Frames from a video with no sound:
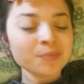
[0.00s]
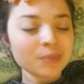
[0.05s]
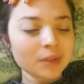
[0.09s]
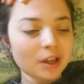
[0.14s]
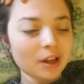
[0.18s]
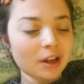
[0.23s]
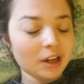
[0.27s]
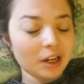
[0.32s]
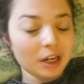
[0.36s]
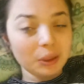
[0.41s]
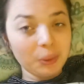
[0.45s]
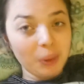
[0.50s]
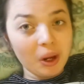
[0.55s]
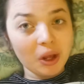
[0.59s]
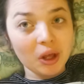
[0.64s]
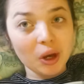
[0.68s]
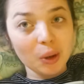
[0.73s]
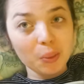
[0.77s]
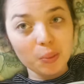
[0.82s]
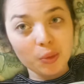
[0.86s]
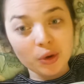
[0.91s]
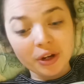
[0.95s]
I
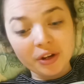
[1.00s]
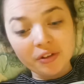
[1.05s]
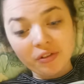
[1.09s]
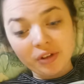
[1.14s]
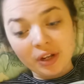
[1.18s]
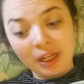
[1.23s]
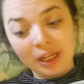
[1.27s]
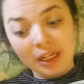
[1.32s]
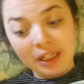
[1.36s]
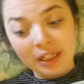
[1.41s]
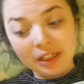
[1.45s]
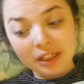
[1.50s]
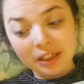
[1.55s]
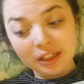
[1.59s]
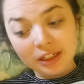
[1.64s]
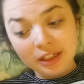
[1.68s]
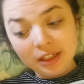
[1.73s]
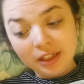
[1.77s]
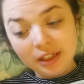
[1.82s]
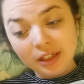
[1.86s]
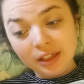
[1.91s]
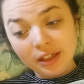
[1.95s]
woke up briefly
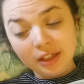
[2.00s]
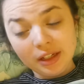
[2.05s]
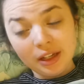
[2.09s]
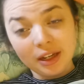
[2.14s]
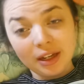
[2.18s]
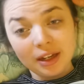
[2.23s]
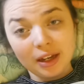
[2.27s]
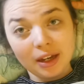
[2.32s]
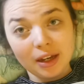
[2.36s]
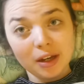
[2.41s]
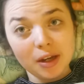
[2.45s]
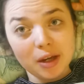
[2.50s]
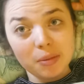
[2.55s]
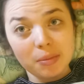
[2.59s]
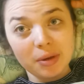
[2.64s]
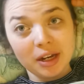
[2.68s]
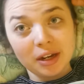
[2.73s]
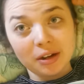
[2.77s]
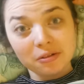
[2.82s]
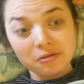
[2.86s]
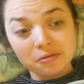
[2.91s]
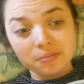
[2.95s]
at
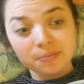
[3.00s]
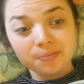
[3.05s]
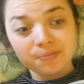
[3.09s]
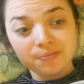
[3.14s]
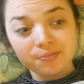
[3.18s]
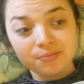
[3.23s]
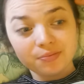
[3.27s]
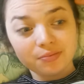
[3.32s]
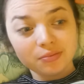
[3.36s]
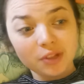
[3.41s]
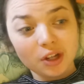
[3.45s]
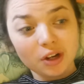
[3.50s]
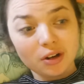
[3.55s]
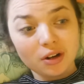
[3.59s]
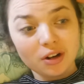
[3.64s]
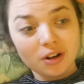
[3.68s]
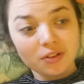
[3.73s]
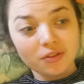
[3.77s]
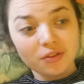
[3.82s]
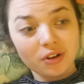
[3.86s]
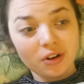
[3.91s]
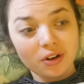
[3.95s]
about
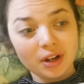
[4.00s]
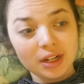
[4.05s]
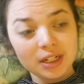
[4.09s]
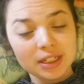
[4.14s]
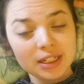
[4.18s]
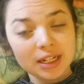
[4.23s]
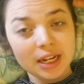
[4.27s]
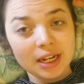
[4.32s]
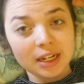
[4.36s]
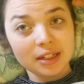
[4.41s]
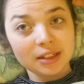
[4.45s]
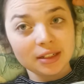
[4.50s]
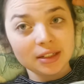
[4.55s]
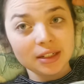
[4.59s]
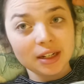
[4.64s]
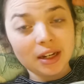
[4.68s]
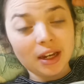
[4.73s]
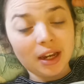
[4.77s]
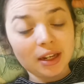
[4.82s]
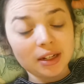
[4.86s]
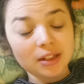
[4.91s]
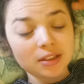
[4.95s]
9:30
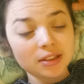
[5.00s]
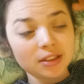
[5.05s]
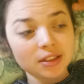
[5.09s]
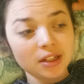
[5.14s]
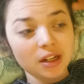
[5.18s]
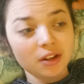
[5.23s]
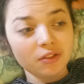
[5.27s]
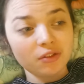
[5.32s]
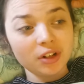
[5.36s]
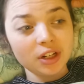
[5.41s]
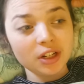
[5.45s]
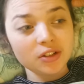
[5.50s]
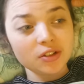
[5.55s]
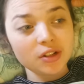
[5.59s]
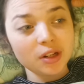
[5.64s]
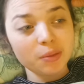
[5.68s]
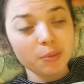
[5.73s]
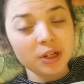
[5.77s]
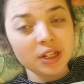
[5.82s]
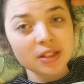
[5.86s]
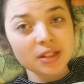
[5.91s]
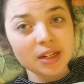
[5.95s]
and have
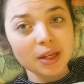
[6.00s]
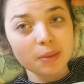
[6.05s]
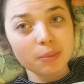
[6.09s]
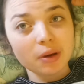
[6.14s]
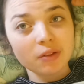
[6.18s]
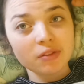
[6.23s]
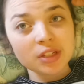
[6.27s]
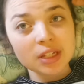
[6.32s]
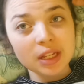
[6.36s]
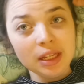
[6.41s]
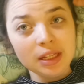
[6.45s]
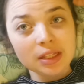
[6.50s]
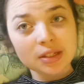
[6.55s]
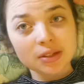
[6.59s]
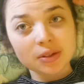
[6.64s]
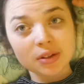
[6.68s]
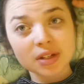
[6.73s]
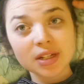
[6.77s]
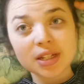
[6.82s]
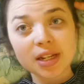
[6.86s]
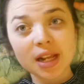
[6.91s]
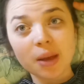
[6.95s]
literally been asleep ever since.
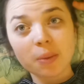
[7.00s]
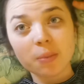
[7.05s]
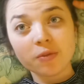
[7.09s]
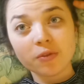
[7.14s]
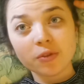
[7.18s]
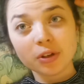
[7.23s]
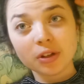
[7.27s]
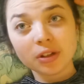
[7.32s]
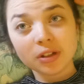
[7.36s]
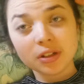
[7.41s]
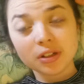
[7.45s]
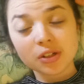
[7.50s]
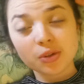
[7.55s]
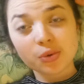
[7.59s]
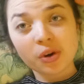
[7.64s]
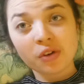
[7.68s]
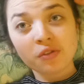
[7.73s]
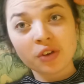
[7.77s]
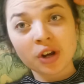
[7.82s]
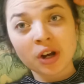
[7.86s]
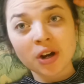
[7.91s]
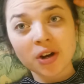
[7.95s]
So I slept for
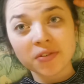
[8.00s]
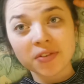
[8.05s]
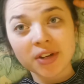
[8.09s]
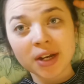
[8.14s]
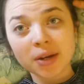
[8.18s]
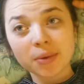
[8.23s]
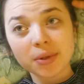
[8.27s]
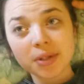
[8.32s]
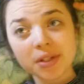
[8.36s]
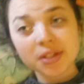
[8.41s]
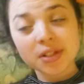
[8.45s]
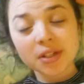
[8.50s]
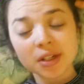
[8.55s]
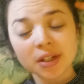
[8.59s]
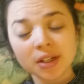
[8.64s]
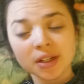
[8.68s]
12.5 hours.